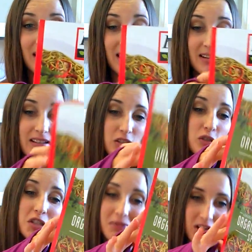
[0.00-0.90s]
And it
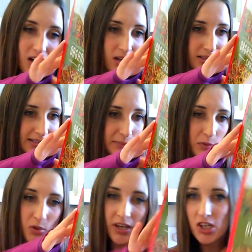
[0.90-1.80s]
used to be called
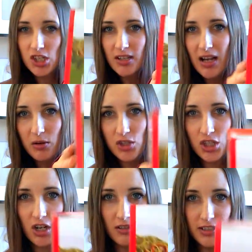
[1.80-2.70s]
Explore Asian, now it's
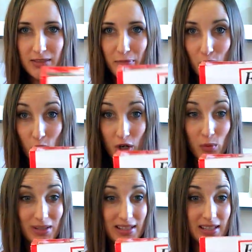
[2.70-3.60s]
just called Explore
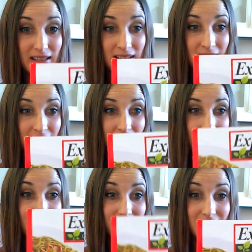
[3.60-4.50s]
Cuisine.
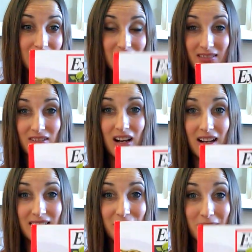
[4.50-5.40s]
And this stuff
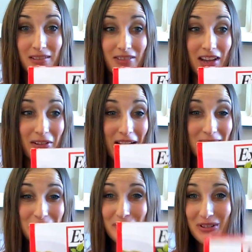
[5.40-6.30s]
got 25
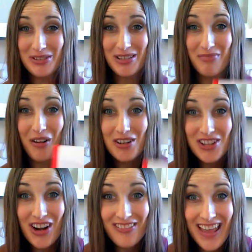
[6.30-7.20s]
grams of protein per
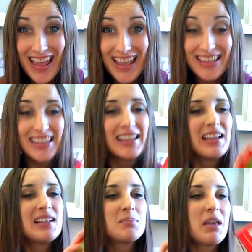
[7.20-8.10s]
serving.
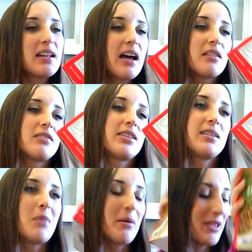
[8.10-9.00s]
It's made out of
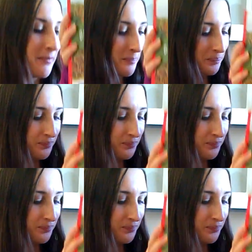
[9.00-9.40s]
edamame.